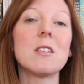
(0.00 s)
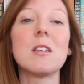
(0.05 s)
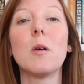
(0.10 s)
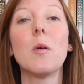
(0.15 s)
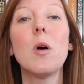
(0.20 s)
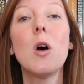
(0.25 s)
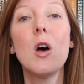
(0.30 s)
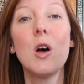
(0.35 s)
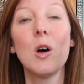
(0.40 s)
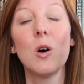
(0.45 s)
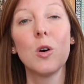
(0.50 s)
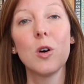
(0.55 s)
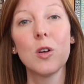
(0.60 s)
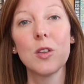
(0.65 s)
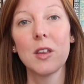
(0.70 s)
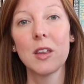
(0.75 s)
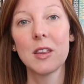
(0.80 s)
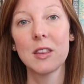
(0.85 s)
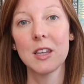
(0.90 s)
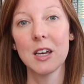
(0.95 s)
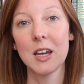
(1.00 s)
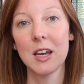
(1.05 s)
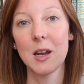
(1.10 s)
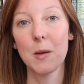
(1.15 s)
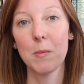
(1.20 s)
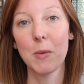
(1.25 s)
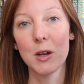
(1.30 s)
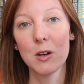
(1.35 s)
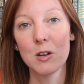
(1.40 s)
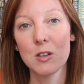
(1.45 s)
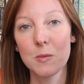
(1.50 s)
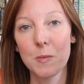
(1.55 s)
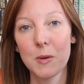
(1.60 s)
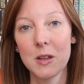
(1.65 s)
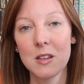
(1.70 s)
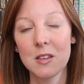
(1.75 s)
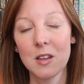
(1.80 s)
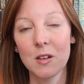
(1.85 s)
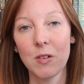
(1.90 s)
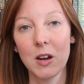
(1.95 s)
So other than my
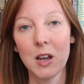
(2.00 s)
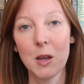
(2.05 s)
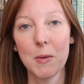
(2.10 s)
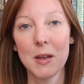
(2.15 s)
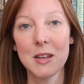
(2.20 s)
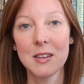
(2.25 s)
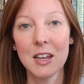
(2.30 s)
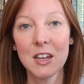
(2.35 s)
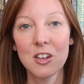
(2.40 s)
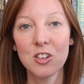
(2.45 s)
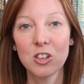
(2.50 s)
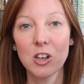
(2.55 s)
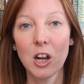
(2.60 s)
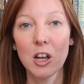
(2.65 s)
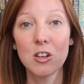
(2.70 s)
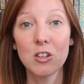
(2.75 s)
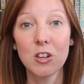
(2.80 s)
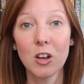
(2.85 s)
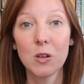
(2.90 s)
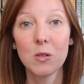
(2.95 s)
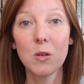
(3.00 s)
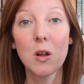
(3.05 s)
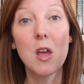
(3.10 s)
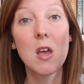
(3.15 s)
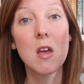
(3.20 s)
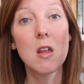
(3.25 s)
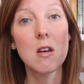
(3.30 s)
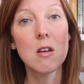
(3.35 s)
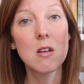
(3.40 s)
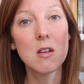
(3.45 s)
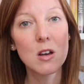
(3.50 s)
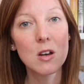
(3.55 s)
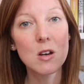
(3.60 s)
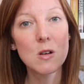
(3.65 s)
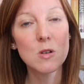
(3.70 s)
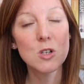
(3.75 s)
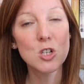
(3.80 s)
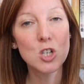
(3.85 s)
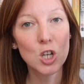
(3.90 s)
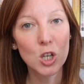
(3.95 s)
husband's recommendation, I don't
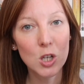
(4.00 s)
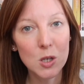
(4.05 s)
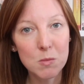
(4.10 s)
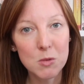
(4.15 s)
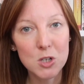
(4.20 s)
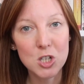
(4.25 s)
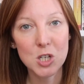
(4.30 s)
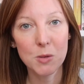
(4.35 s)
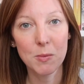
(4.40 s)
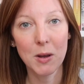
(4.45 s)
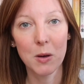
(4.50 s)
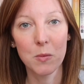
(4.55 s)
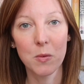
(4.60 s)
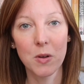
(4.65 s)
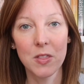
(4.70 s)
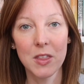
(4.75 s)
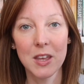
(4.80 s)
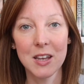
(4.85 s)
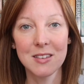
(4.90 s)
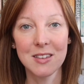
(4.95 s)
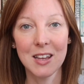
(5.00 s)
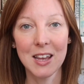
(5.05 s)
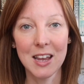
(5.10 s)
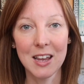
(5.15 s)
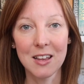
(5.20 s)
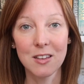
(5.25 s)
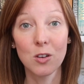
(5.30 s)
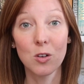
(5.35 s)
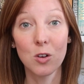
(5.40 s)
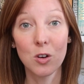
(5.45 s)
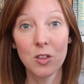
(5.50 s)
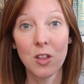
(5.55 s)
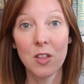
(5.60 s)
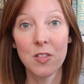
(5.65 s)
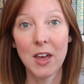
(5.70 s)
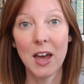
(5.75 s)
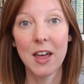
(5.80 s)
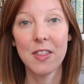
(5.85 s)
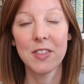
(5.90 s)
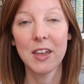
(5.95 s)
know too much about what this is
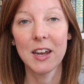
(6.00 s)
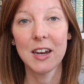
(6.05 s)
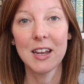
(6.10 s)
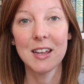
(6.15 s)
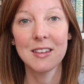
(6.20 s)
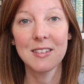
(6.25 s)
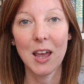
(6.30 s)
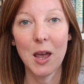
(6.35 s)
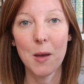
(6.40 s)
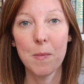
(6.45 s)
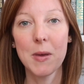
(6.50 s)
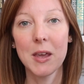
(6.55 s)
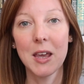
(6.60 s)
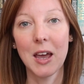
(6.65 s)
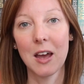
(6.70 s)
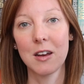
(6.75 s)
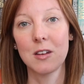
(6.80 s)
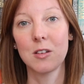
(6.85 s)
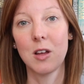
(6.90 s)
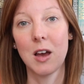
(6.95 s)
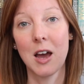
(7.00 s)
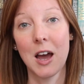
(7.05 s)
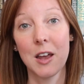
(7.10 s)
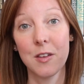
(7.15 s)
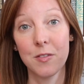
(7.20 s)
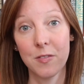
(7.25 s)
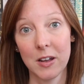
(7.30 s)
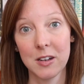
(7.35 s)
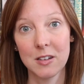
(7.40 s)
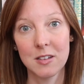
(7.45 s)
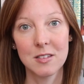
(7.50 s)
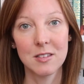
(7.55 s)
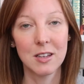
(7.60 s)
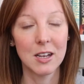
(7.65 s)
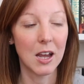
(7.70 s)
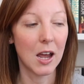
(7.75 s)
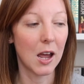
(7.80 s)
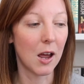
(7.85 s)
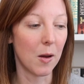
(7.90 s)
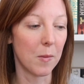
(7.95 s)
other than that it is epic adult high
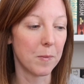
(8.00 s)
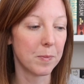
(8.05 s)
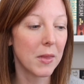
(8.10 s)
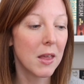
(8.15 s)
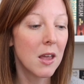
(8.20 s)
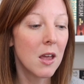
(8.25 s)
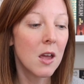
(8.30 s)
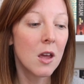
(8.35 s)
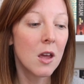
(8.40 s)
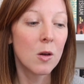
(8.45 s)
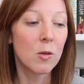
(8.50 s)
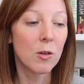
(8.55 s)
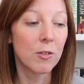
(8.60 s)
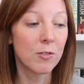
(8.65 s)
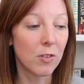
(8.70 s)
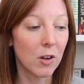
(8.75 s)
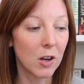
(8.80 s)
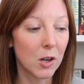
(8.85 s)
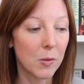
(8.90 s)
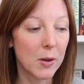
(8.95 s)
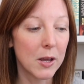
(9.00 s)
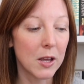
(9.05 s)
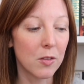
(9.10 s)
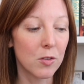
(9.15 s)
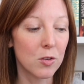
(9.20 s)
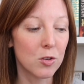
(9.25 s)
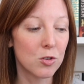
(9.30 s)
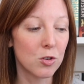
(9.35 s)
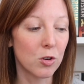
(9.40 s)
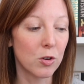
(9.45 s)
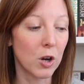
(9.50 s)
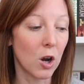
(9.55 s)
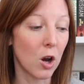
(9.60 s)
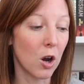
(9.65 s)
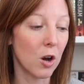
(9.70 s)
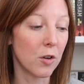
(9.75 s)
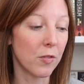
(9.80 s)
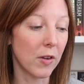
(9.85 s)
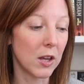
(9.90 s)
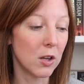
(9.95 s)
fantasy. Um, we're following the story
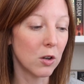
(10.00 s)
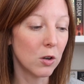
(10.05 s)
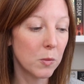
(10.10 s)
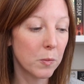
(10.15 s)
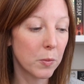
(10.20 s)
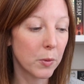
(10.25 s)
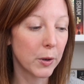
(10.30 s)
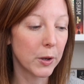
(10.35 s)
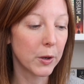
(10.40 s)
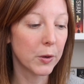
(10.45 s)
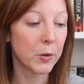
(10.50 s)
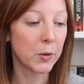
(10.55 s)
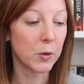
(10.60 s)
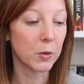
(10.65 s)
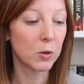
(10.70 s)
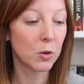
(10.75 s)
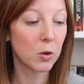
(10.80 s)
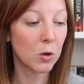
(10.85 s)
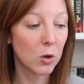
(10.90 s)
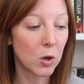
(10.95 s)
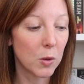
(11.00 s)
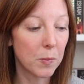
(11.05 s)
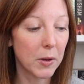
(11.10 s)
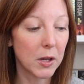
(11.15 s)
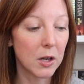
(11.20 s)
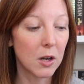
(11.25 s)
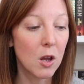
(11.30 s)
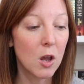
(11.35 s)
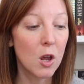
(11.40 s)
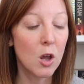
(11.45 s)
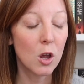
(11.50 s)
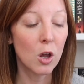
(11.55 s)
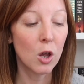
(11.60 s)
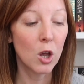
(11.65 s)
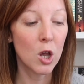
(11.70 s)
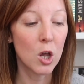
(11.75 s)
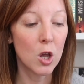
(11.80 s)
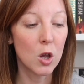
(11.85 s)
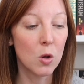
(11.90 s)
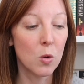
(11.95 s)
of a young boy called Corban
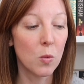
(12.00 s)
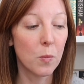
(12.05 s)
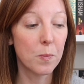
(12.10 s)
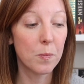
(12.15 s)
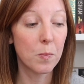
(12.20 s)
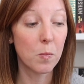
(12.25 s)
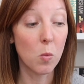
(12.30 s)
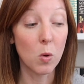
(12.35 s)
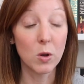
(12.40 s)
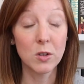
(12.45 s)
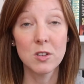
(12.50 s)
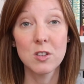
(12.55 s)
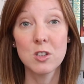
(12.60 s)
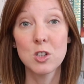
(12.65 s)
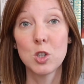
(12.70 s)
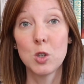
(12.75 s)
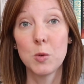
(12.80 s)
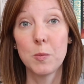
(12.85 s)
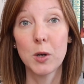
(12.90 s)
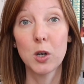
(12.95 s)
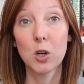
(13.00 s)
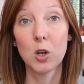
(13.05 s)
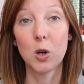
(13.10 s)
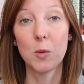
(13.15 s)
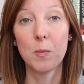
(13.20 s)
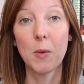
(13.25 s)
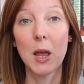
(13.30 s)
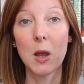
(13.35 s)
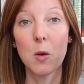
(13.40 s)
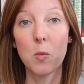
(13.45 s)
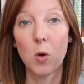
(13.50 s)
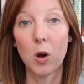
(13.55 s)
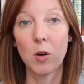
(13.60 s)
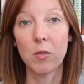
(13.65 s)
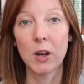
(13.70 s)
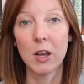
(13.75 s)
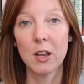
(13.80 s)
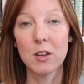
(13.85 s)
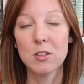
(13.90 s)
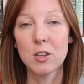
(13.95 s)
who wants to become a
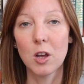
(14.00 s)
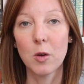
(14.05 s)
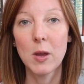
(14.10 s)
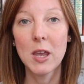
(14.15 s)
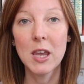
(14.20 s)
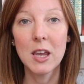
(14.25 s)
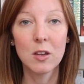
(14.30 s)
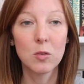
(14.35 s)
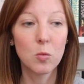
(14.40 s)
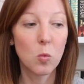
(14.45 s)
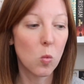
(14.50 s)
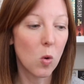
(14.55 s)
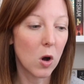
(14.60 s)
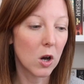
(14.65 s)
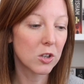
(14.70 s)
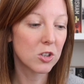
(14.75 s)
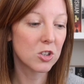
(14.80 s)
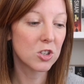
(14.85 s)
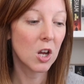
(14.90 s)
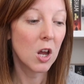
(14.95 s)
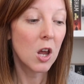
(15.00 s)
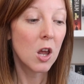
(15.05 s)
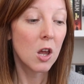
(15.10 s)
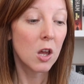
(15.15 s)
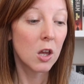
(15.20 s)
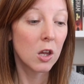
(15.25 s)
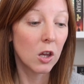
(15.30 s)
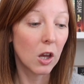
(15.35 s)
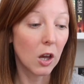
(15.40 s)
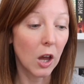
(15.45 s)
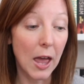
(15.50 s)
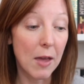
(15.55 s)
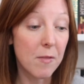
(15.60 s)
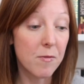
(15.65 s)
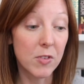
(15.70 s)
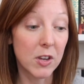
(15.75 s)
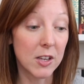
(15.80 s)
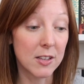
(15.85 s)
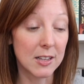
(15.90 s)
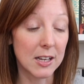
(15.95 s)
warrior. So he has watched
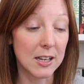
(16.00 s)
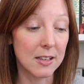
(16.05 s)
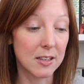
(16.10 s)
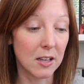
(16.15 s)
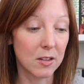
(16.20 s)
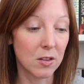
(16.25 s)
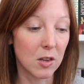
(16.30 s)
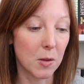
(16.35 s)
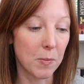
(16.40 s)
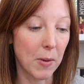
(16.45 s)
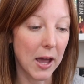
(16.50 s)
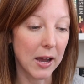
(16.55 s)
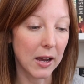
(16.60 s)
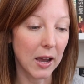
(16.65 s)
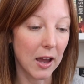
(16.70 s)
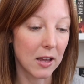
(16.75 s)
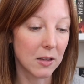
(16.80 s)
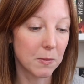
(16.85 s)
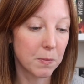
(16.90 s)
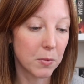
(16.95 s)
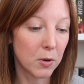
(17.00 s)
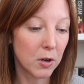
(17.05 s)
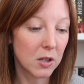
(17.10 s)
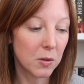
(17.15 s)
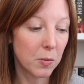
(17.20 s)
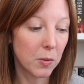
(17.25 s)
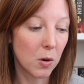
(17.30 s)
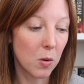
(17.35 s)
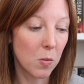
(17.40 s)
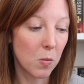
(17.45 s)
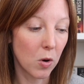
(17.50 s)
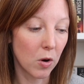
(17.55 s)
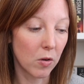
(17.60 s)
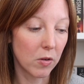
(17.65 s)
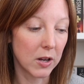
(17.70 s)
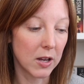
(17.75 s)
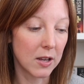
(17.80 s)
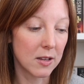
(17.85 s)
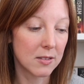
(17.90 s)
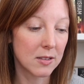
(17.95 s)
enviously, it says on the back, as boys become
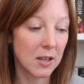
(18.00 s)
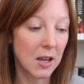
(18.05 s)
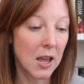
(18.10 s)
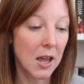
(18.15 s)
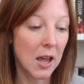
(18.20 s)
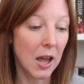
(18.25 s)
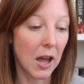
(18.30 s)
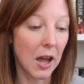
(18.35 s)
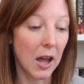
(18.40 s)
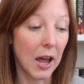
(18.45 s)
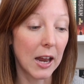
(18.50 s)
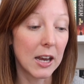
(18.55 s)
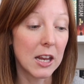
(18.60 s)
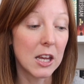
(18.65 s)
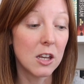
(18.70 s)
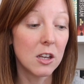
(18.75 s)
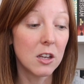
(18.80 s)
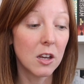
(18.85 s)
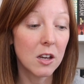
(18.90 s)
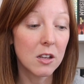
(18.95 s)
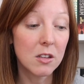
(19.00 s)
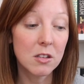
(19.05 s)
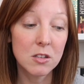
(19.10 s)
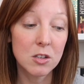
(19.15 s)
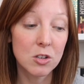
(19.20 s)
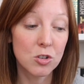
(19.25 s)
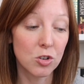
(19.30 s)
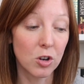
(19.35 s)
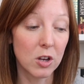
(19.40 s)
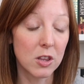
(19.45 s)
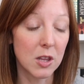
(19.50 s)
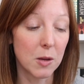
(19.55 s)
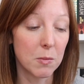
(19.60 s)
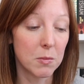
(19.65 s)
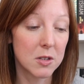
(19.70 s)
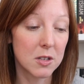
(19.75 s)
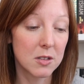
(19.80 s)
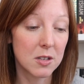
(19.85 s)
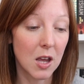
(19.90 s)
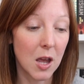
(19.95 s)
warriors, uh, and he yearns to join
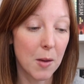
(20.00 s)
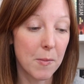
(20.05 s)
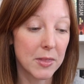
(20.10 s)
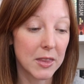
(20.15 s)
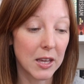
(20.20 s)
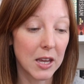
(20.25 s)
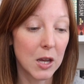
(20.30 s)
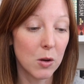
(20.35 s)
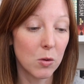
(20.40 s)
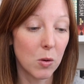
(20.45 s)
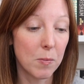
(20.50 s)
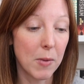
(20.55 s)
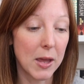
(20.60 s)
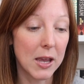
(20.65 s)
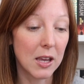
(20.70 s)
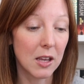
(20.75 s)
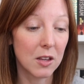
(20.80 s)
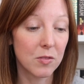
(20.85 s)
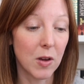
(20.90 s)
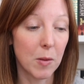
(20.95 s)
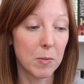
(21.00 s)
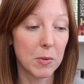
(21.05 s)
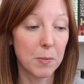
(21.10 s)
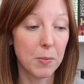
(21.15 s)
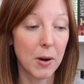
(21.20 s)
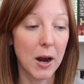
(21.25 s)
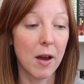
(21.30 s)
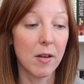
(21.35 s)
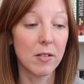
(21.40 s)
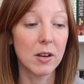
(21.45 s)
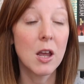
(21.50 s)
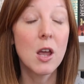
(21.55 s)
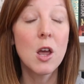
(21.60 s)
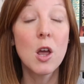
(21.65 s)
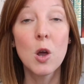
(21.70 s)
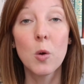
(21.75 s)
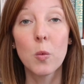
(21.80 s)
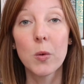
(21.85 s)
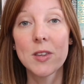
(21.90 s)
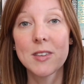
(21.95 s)
them, determined that he will make his family proud.
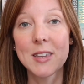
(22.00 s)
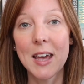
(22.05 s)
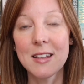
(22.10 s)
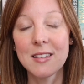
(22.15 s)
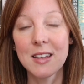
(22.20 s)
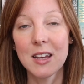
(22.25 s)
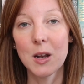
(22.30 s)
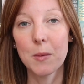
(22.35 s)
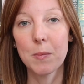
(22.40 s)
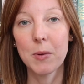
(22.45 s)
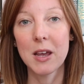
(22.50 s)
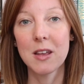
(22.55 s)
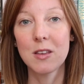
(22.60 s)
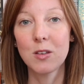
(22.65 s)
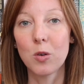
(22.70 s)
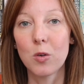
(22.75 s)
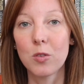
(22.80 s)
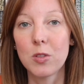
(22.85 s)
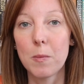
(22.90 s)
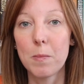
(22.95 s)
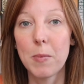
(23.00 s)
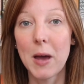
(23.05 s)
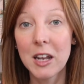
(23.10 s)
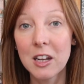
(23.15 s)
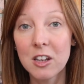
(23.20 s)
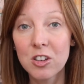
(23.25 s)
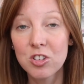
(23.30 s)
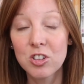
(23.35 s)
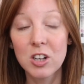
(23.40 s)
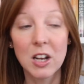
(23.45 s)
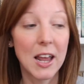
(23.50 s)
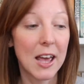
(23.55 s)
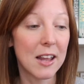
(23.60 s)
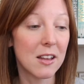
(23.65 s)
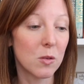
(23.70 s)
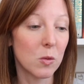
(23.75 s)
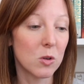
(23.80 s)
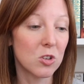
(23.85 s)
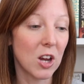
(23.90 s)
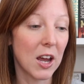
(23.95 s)
We're set in a place called the Banished
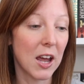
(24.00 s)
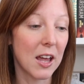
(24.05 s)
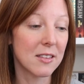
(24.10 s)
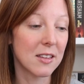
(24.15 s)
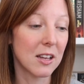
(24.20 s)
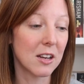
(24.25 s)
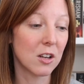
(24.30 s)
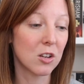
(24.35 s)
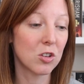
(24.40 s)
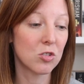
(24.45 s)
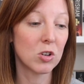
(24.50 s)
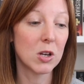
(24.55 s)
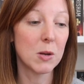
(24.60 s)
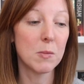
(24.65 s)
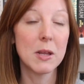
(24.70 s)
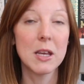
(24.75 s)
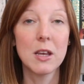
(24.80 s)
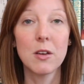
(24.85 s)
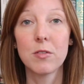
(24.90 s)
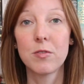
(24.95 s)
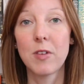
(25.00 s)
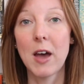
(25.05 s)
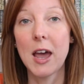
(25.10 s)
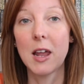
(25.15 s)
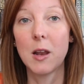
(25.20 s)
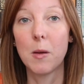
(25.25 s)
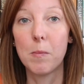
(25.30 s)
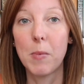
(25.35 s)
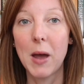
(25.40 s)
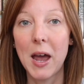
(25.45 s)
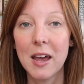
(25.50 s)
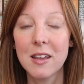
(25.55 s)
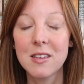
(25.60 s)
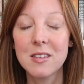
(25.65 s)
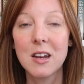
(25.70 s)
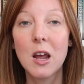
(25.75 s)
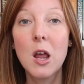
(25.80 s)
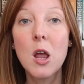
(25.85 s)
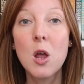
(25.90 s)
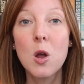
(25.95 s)
Lands, which has an extremely violent
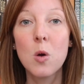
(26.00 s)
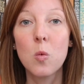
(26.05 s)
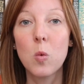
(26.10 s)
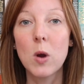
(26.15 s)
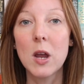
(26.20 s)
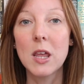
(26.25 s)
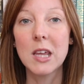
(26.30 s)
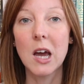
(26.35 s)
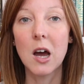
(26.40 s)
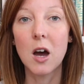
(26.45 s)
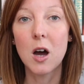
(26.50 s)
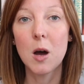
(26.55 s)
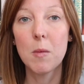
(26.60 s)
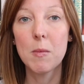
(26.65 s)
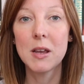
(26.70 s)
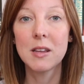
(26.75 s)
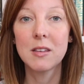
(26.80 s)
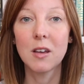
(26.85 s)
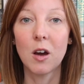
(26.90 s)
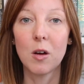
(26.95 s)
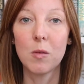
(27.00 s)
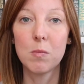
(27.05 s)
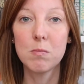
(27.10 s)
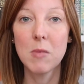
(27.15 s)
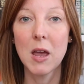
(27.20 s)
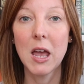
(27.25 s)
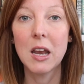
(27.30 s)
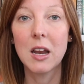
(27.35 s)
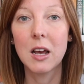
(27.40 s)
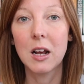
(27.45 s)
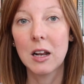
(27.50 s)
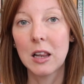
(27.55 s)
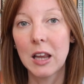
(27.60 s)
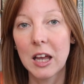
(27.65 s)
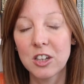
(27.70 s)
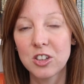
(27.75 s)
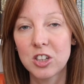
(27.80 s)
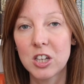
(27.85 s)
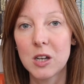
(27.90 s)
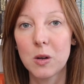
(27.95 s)
past, with armies of men
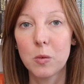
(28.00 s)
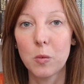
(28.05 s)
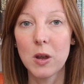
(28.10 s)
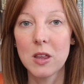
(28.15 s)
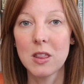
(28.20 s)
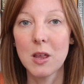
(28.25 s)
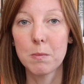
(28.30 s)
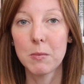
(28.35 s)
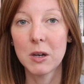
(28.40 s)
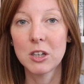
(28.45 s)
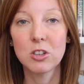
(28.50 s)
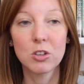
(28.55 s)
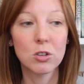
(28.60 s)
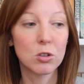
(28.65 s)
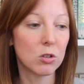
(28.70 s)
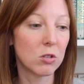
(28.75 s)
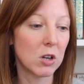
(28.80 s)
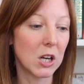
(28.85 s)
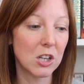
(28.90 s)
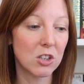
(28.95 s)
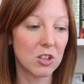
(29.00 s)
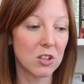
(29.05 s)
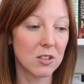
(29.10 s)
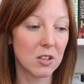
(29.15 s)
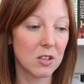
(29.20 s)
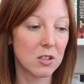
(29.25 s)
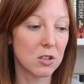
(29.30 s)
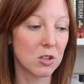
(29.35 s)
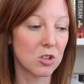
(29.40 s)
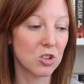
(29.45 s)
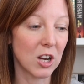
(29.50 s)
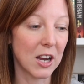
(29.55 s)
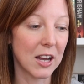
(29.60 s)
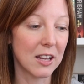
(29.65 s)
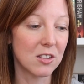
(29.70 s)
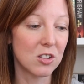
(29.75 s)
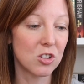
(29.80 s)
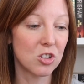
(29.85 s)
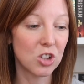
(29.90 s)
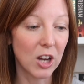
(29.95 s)
clashing with magical creatures such
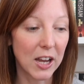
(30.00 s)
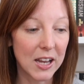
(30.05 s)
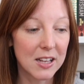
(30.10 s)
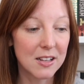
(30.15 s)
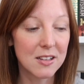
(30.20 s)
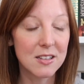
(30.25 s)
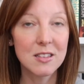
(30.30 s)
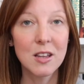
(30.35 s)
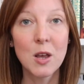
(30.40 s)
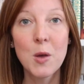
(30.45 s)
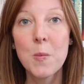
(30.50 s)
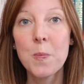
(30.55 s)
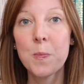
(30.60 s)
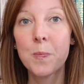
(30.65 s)
as giants.